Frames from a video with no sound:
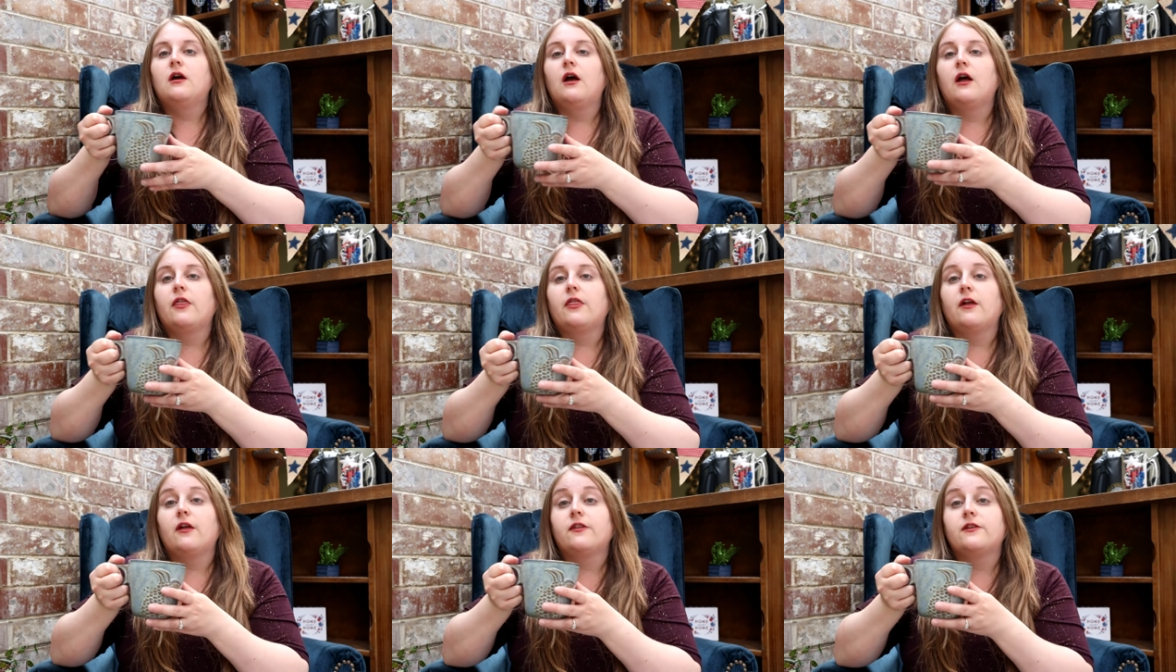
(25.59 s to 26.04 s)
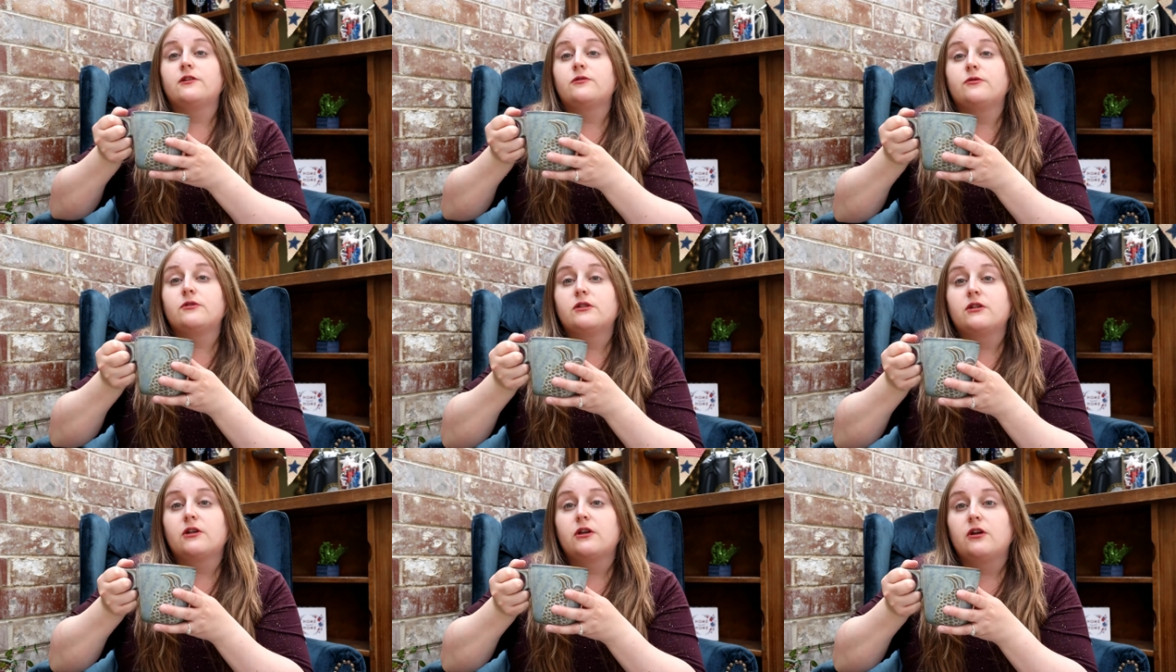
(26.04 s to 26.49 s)
I thought
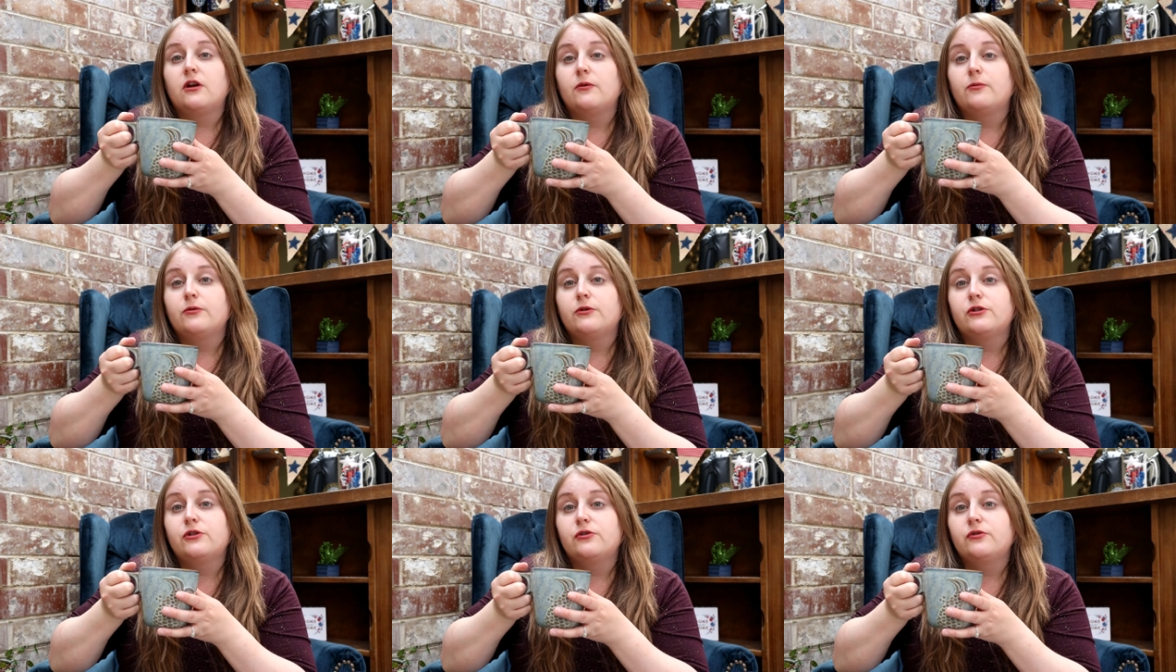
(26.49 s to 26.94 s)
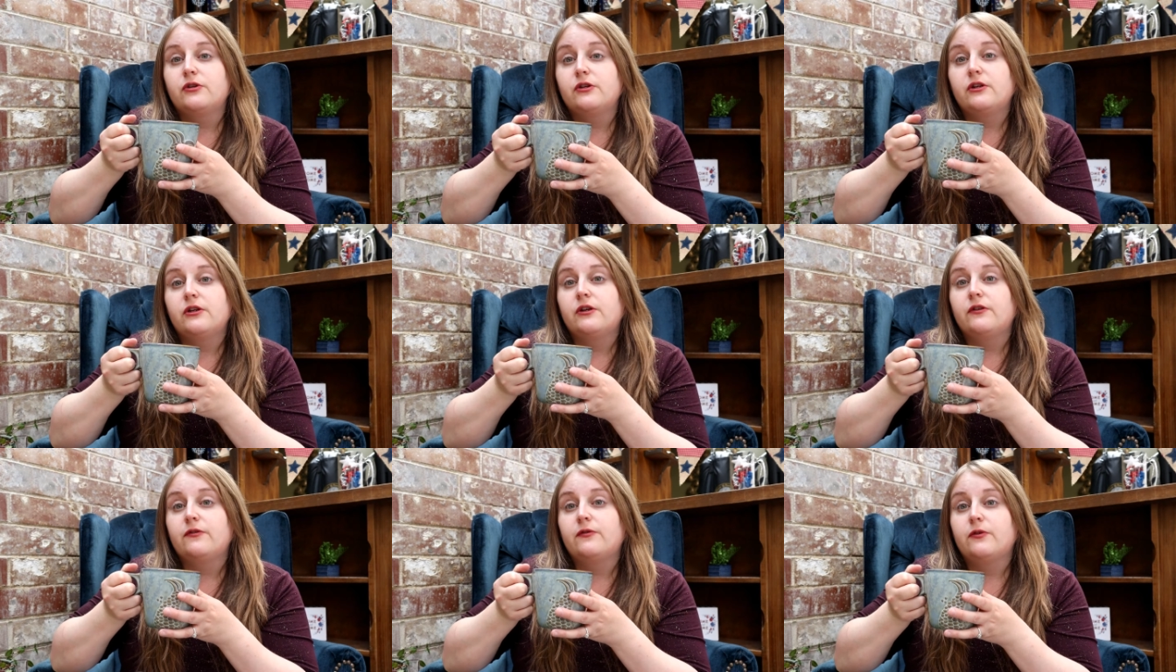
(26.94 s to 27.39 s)
this was a good
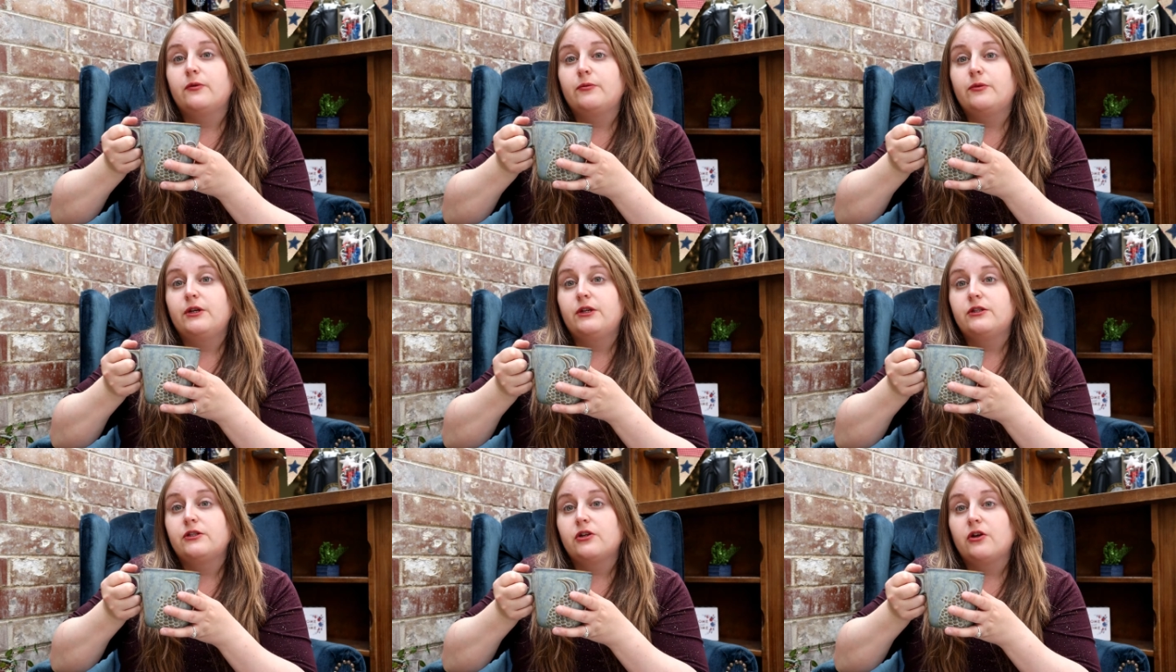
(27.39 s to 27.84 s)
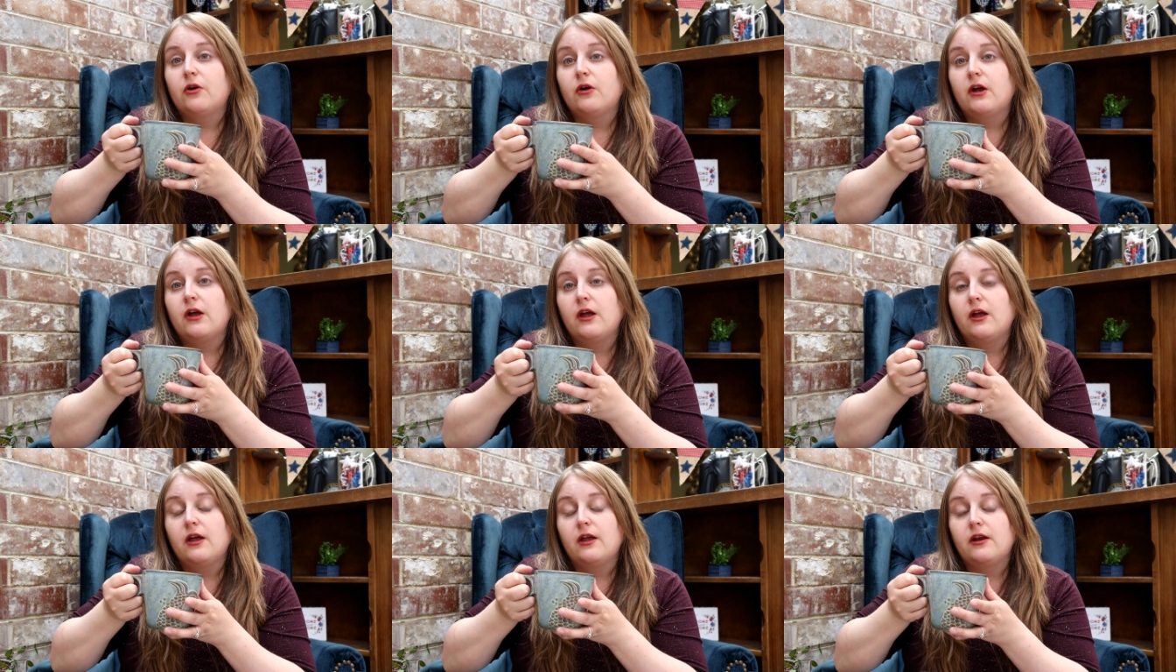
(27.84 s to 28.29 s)
opportunity for me to go
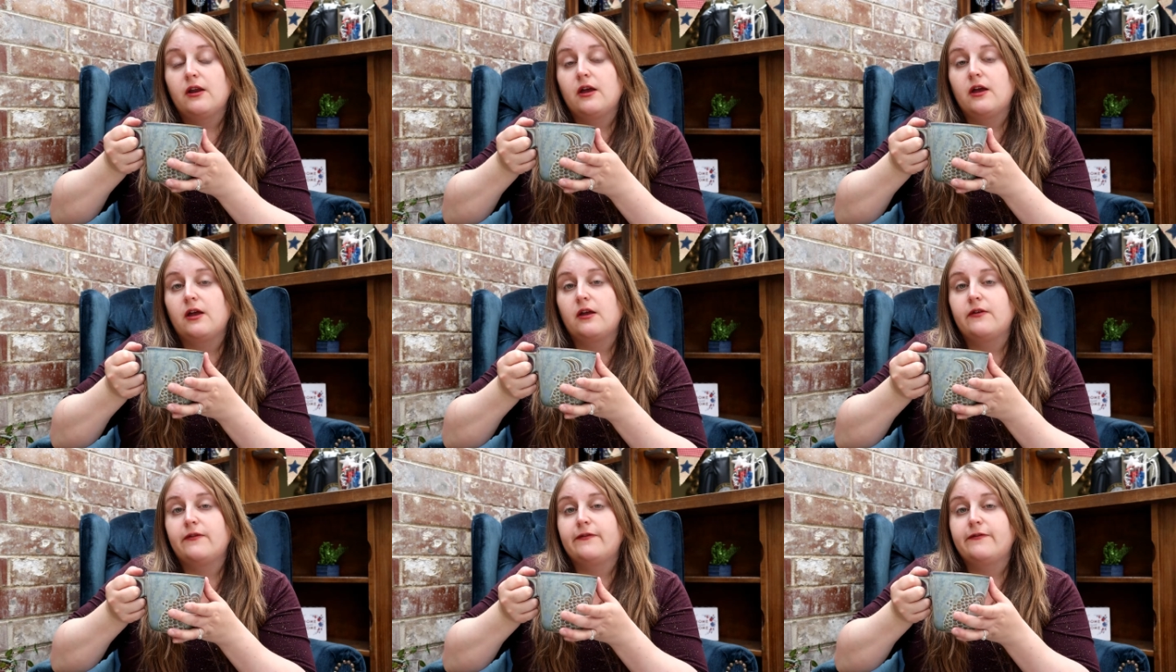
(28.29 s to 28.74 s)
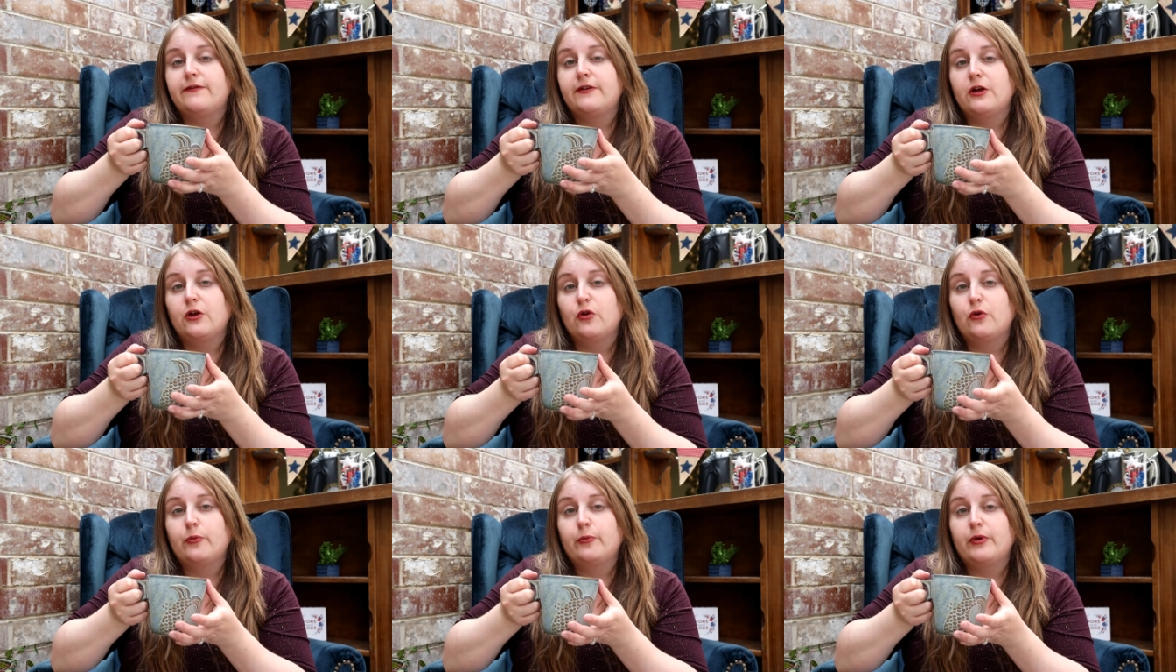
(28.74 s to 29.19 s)
ahead and
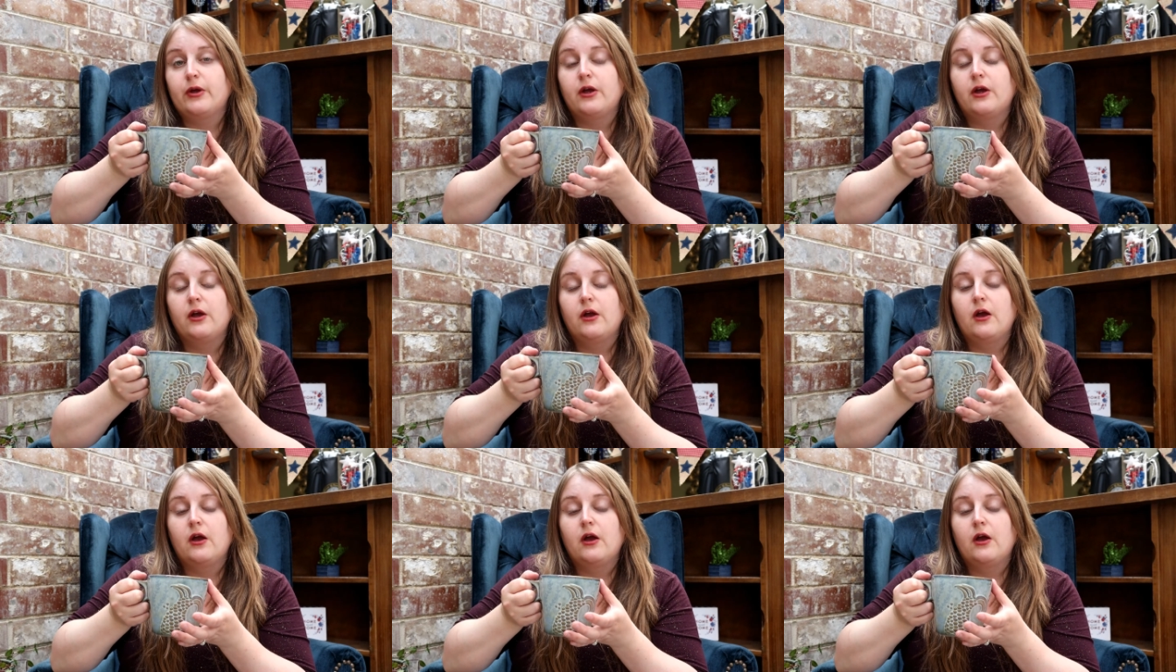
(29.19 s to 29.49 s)
film